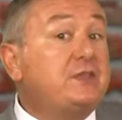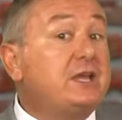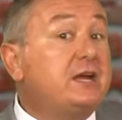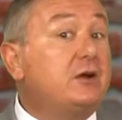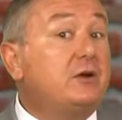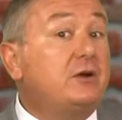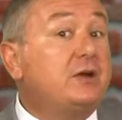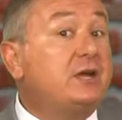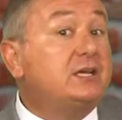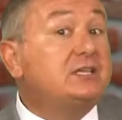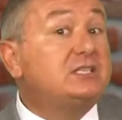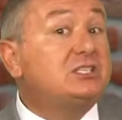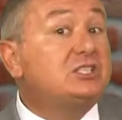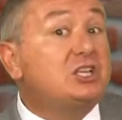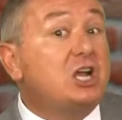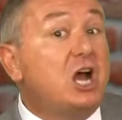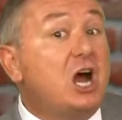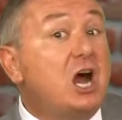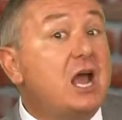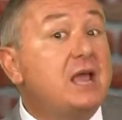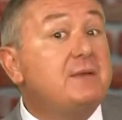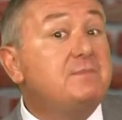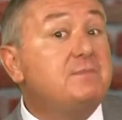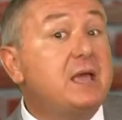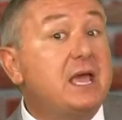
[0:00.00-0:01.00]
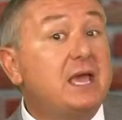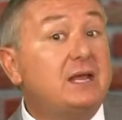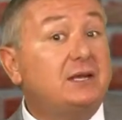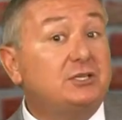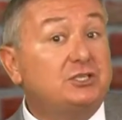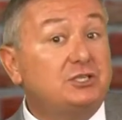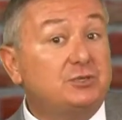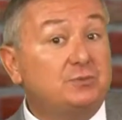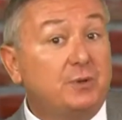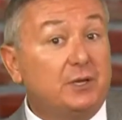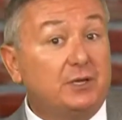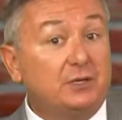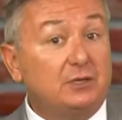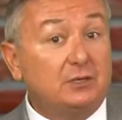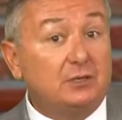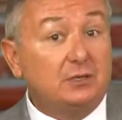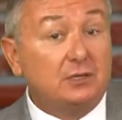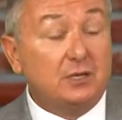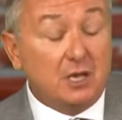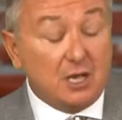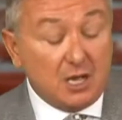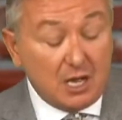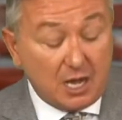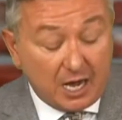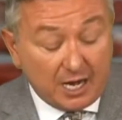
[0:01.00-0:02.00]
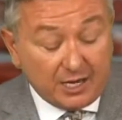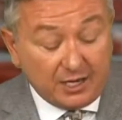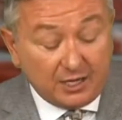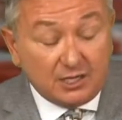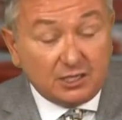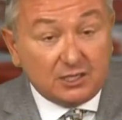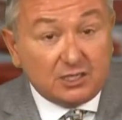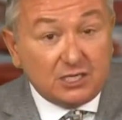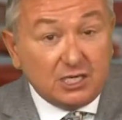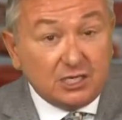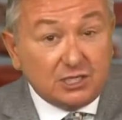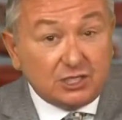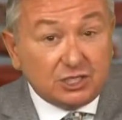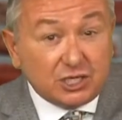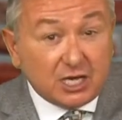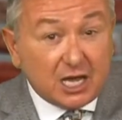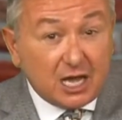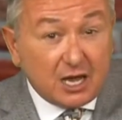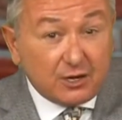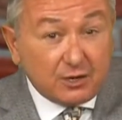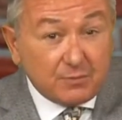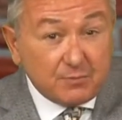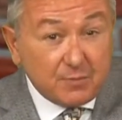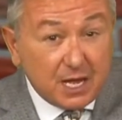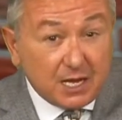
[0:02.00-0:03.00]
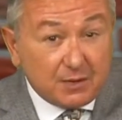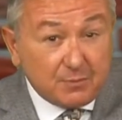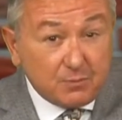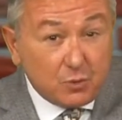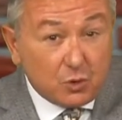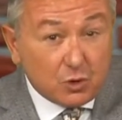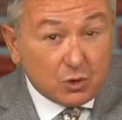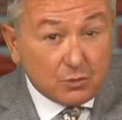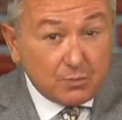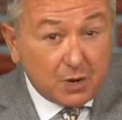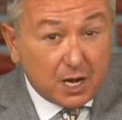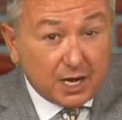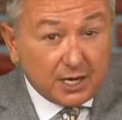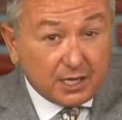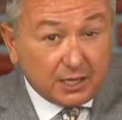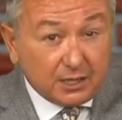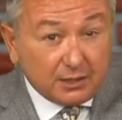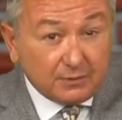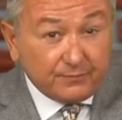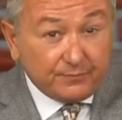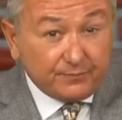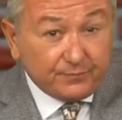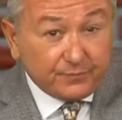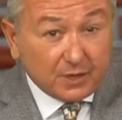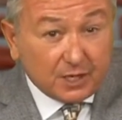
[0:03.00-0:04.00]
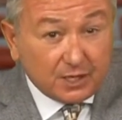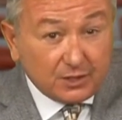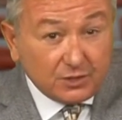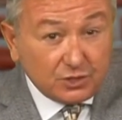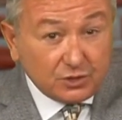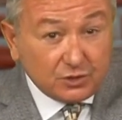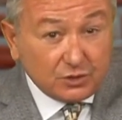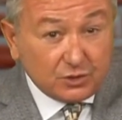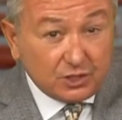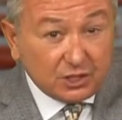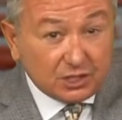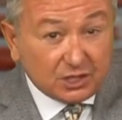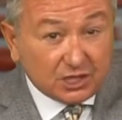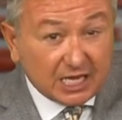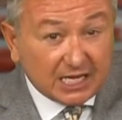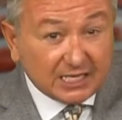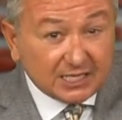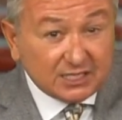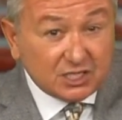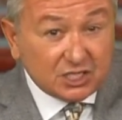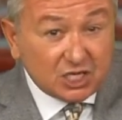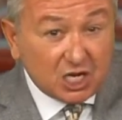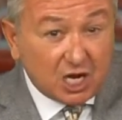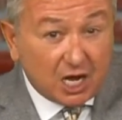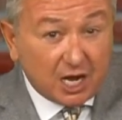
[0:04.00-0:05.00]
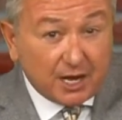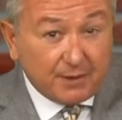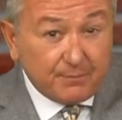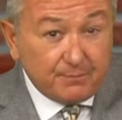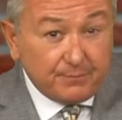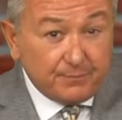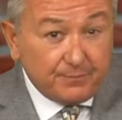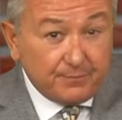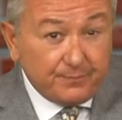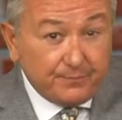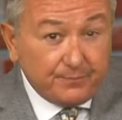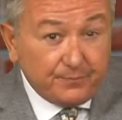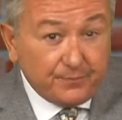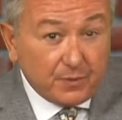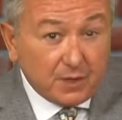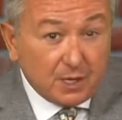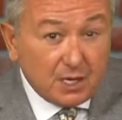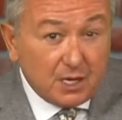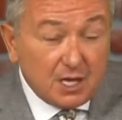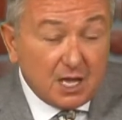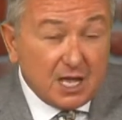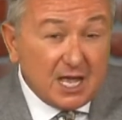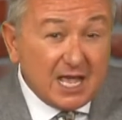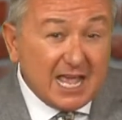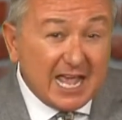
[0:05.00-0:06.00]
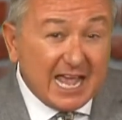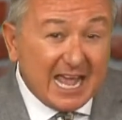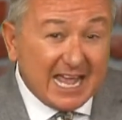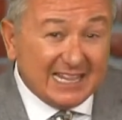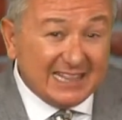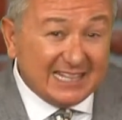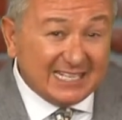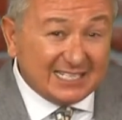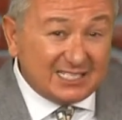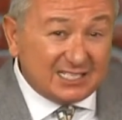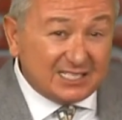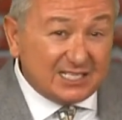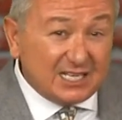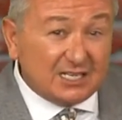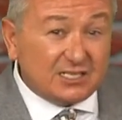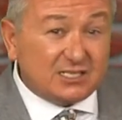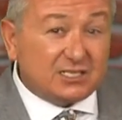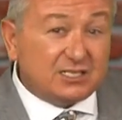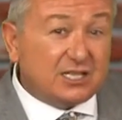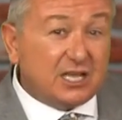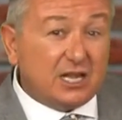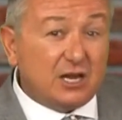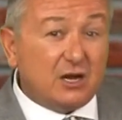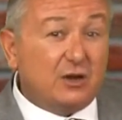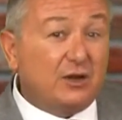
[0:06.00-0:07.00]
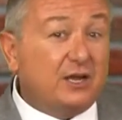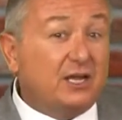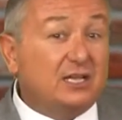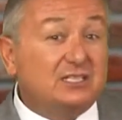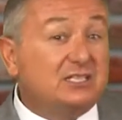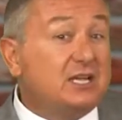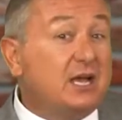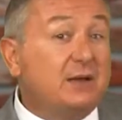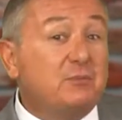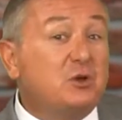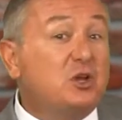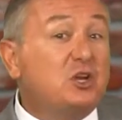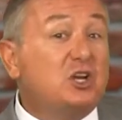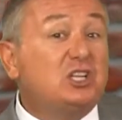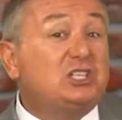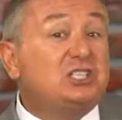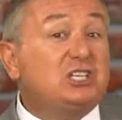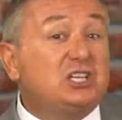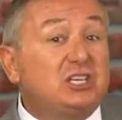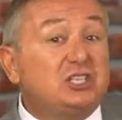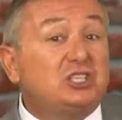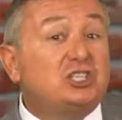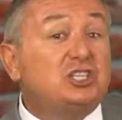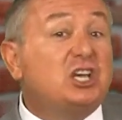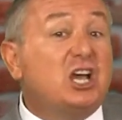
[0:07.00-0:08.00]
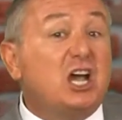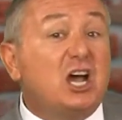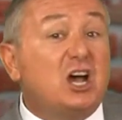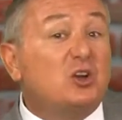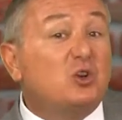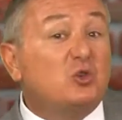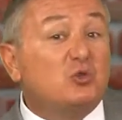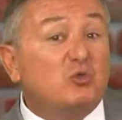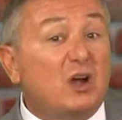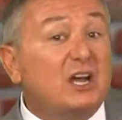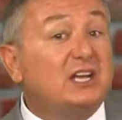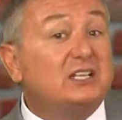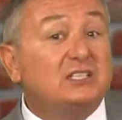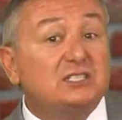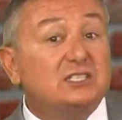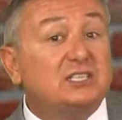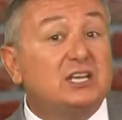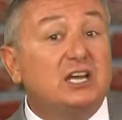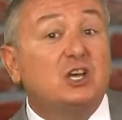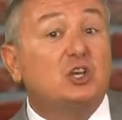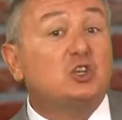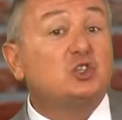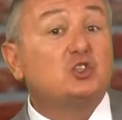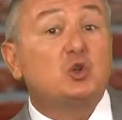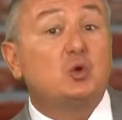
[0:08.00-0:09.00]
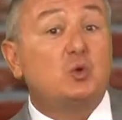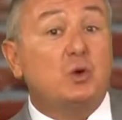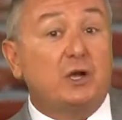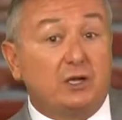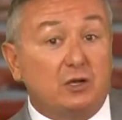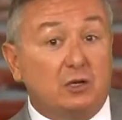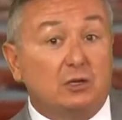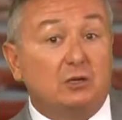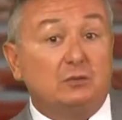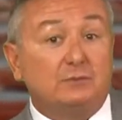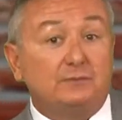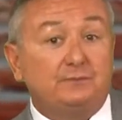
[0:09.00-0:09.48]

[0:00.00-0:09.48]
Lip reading: area is time management. I'm going to teach you how to make more money and do it in less time. And the sixth area is I'm going to teach you how to write sales quicker.